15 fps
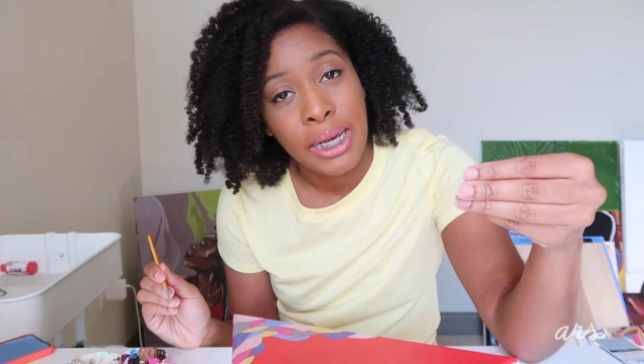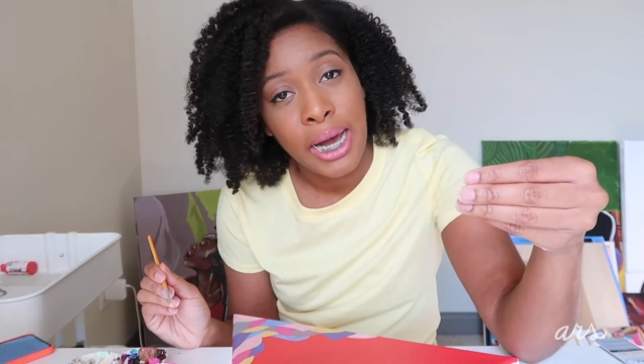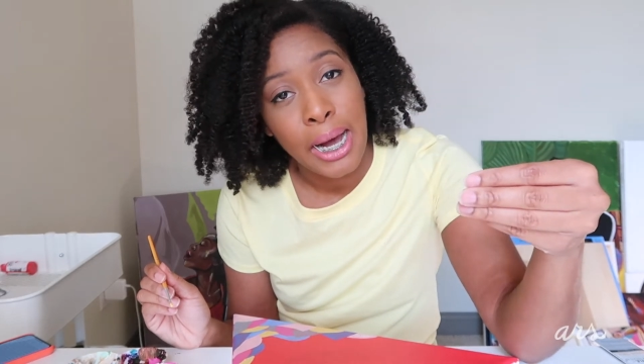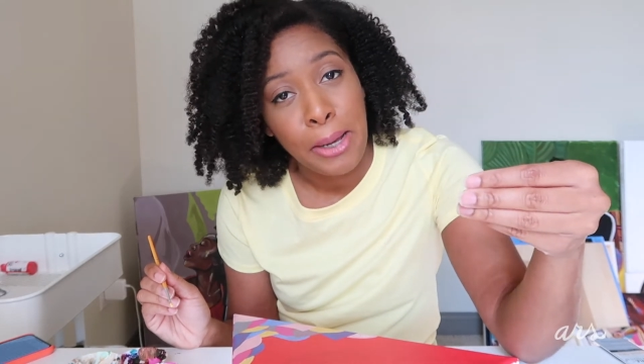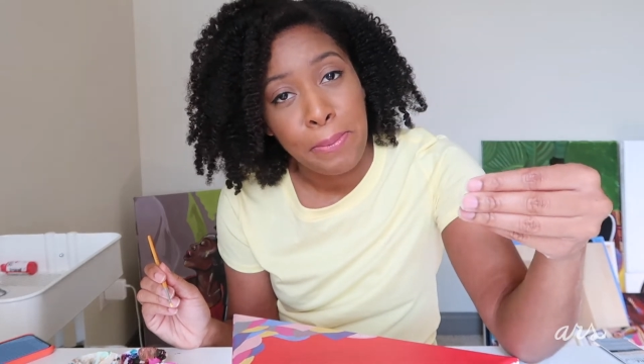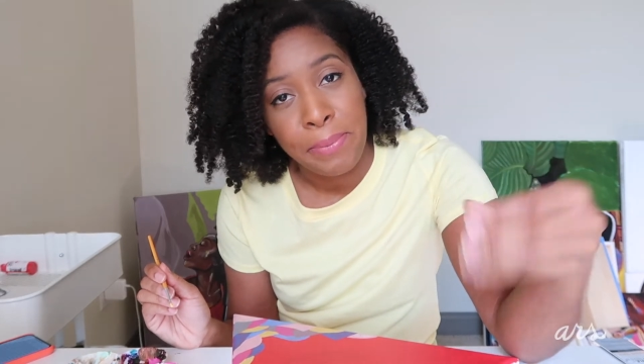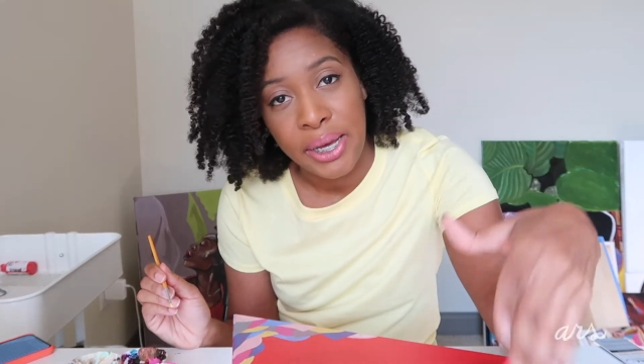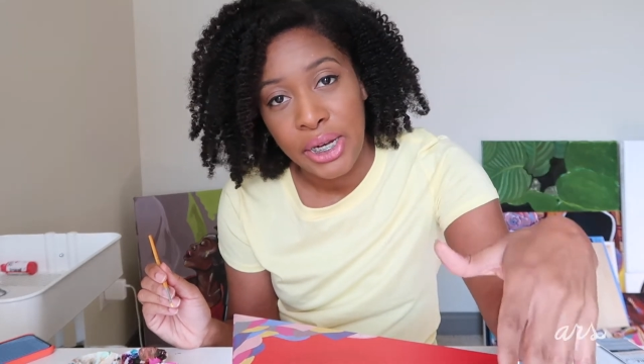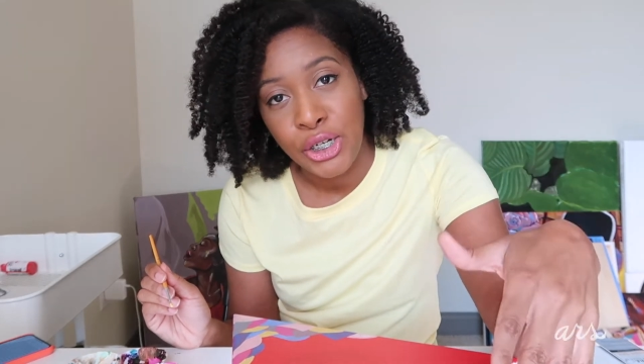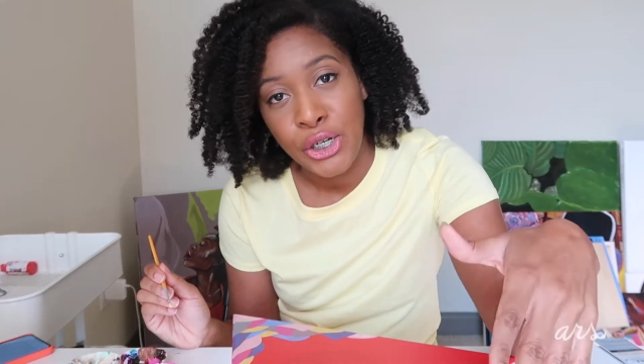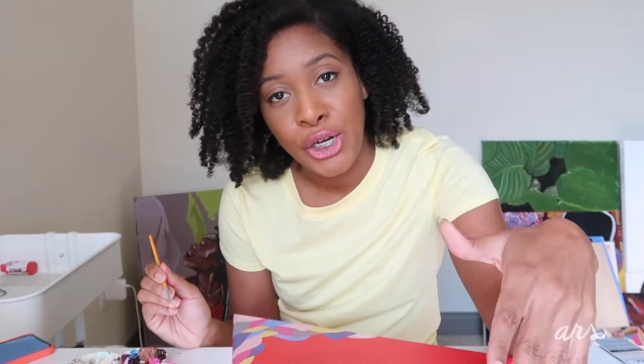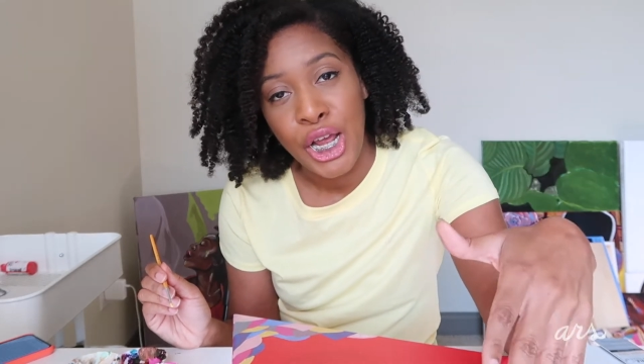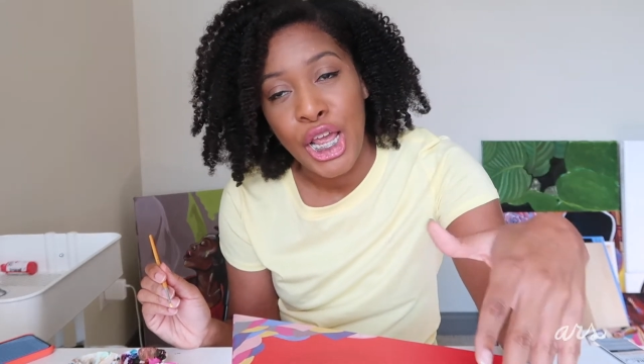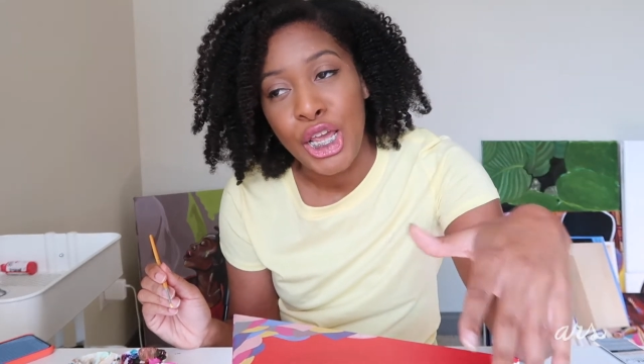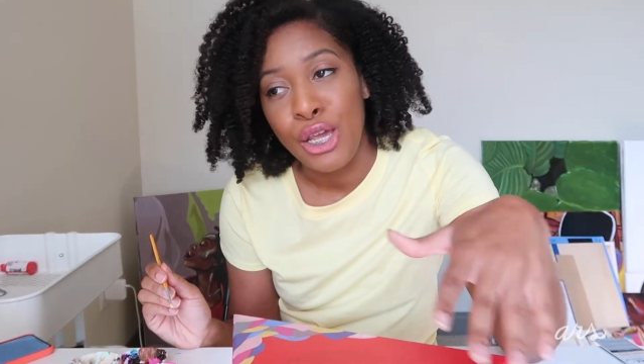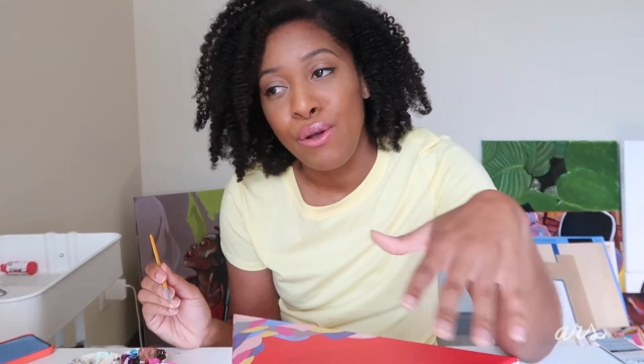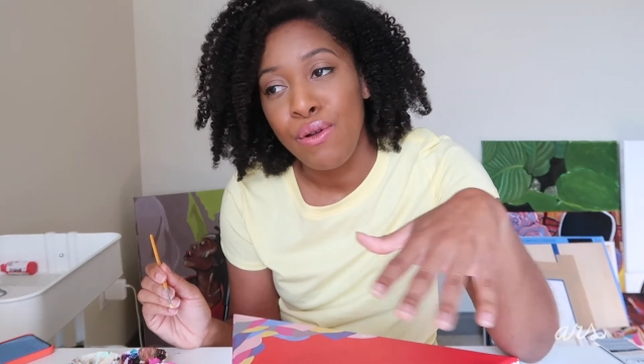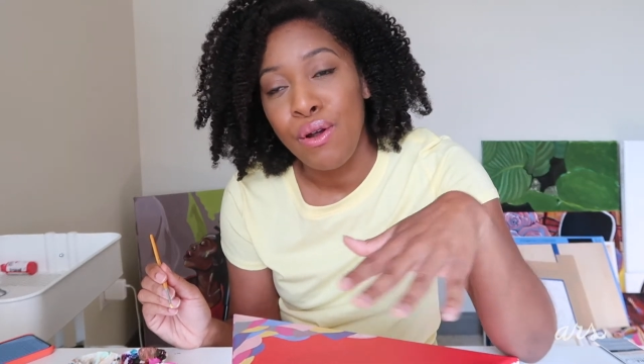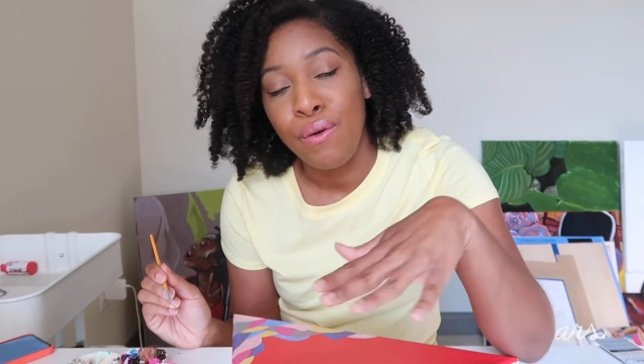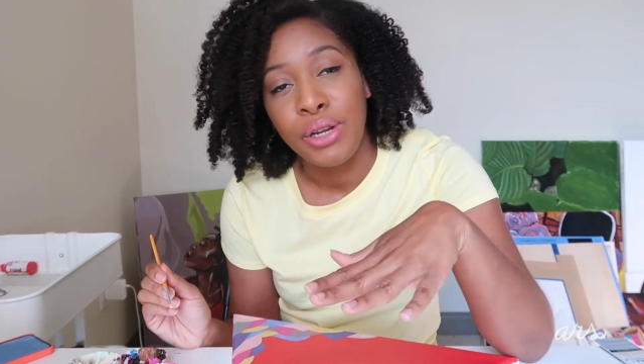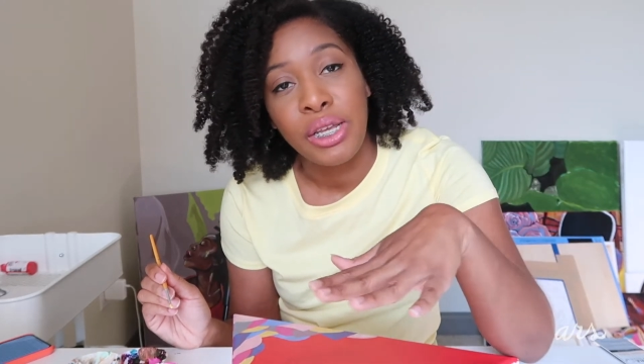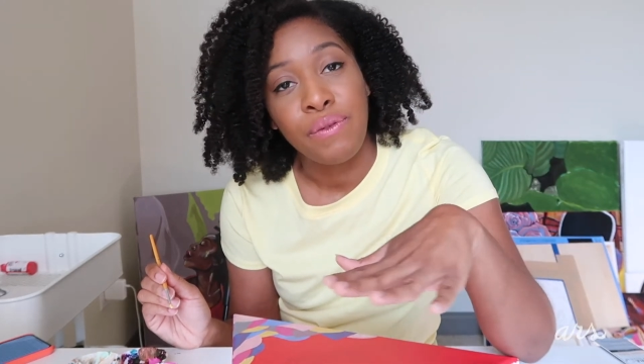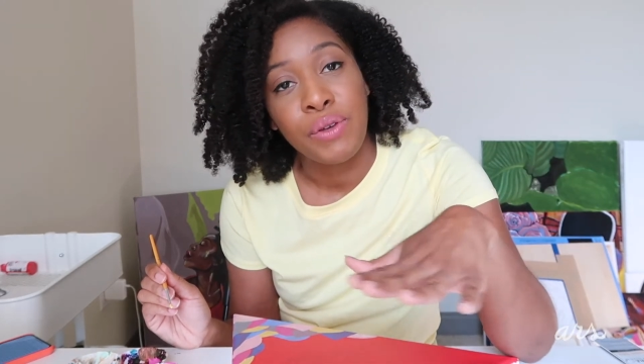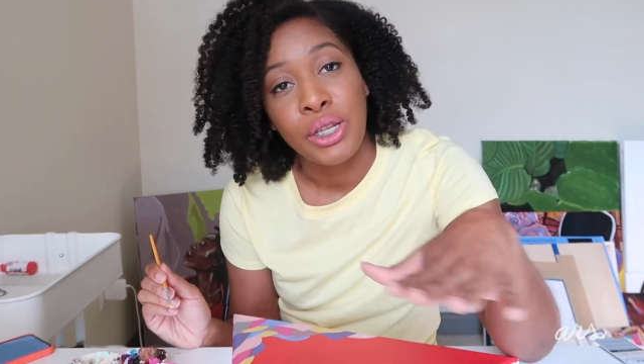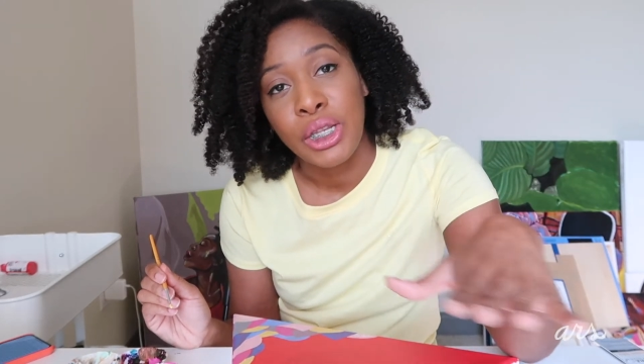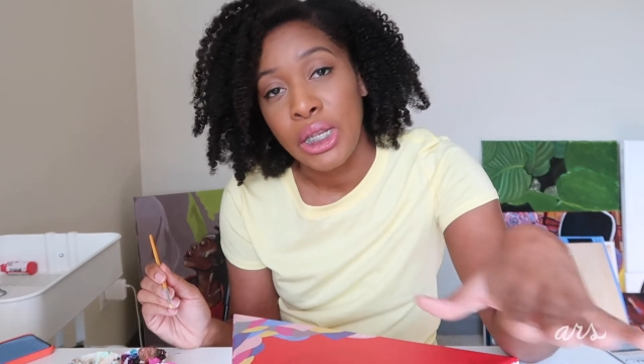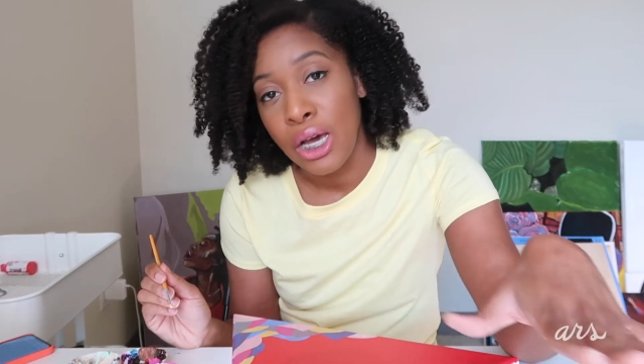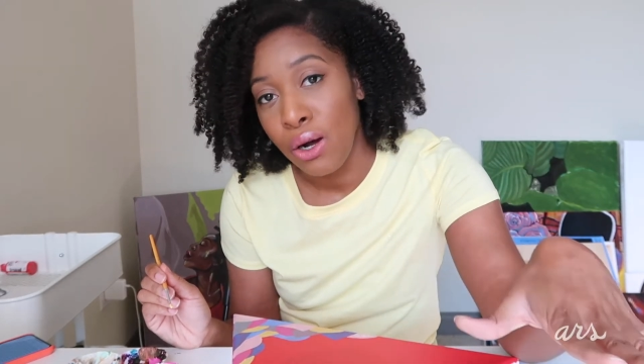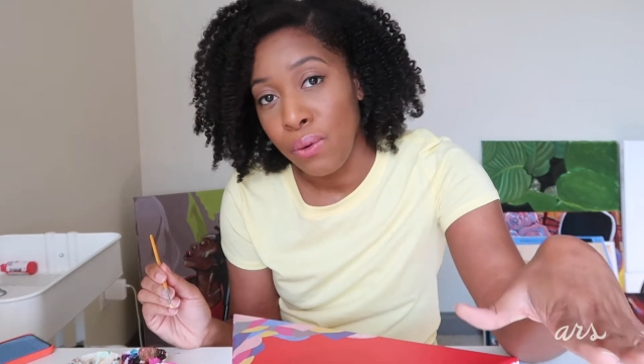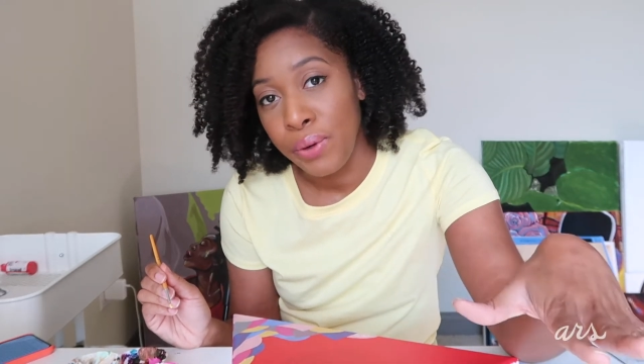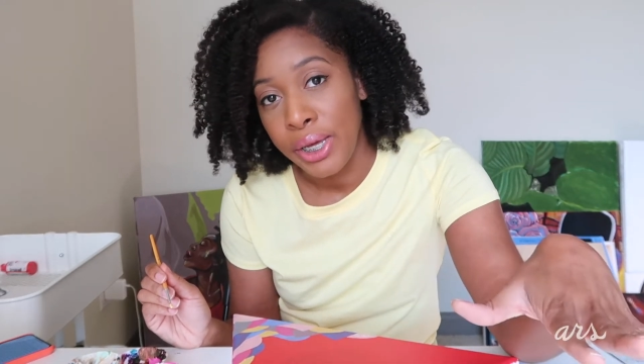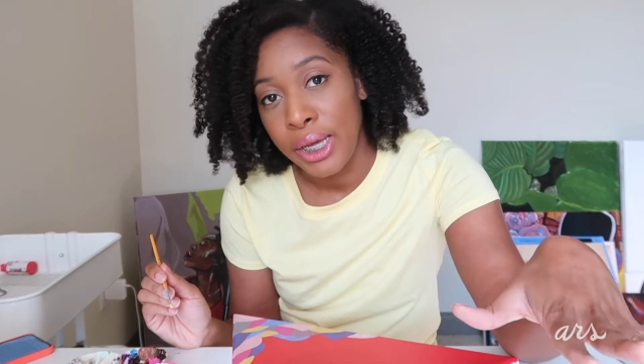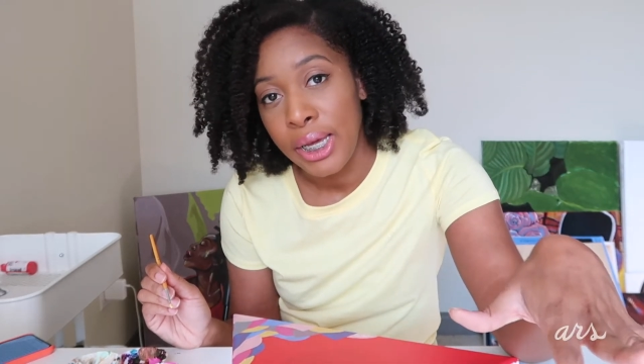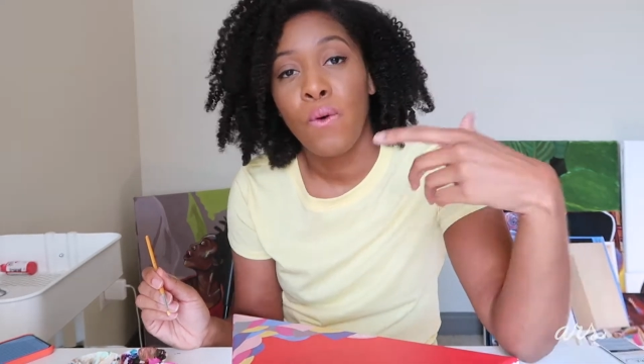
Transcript: gotten better and you don't even know it.